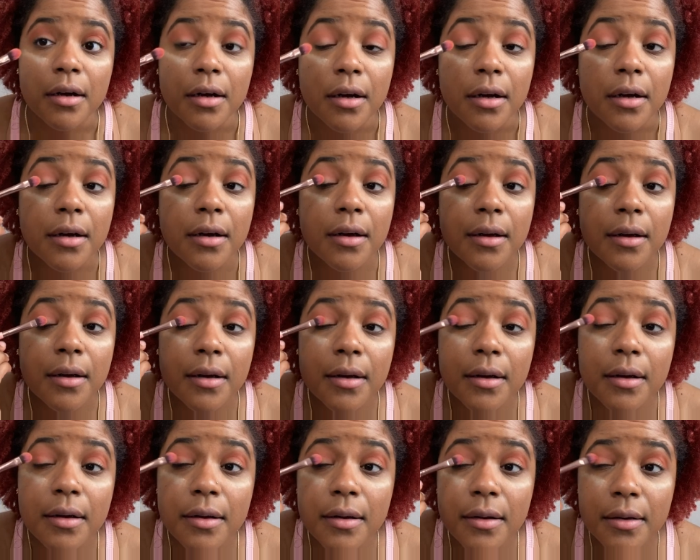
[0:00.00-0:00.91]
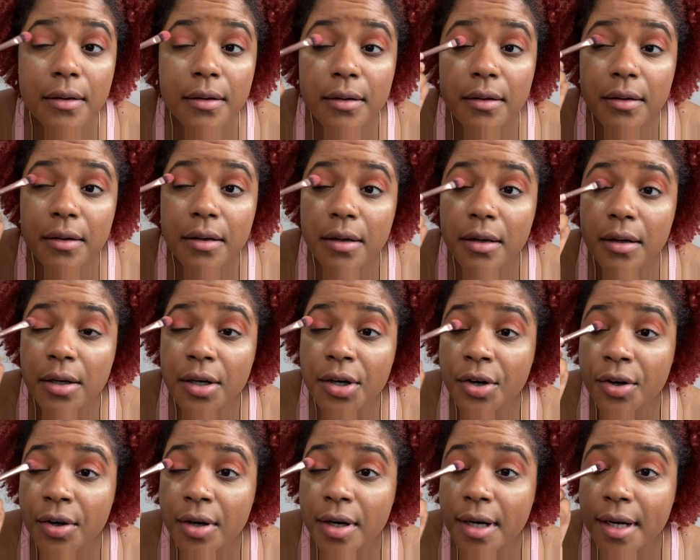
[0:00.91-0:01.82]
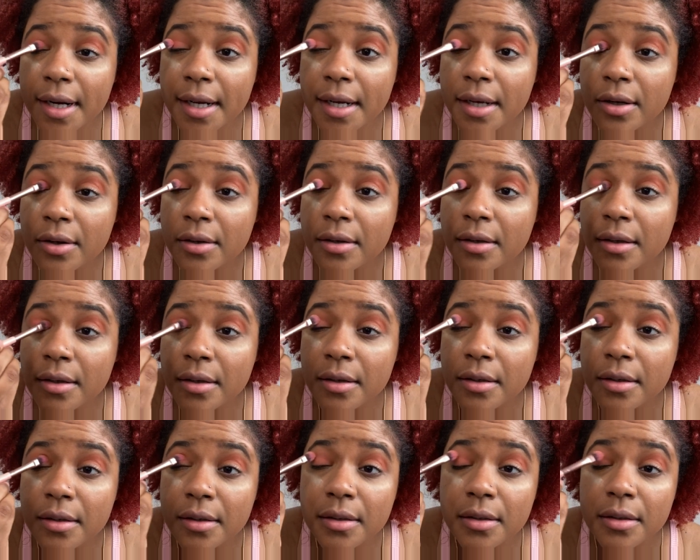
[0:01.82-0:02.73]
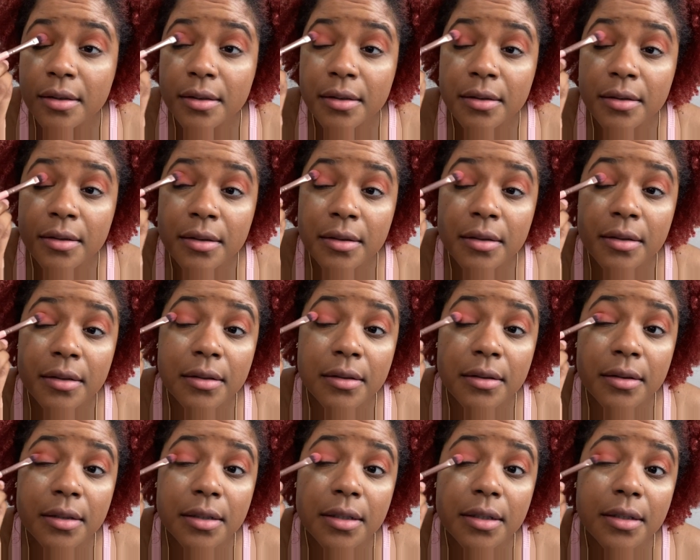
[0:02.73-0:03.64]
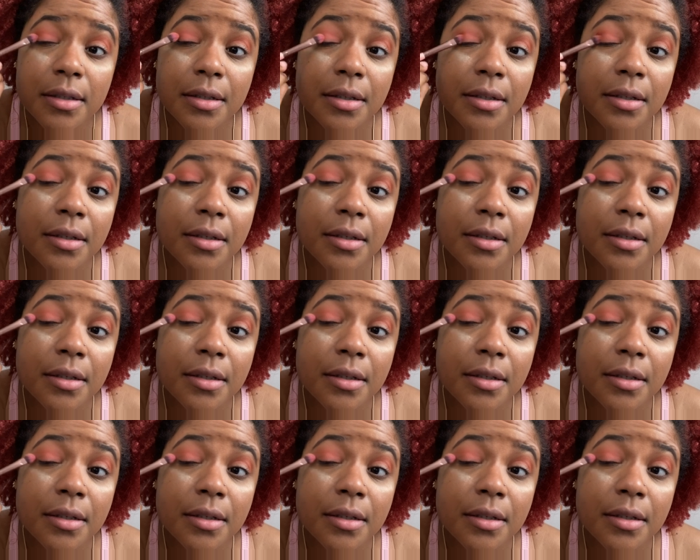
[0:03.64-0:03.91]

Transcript: Nobody speaks.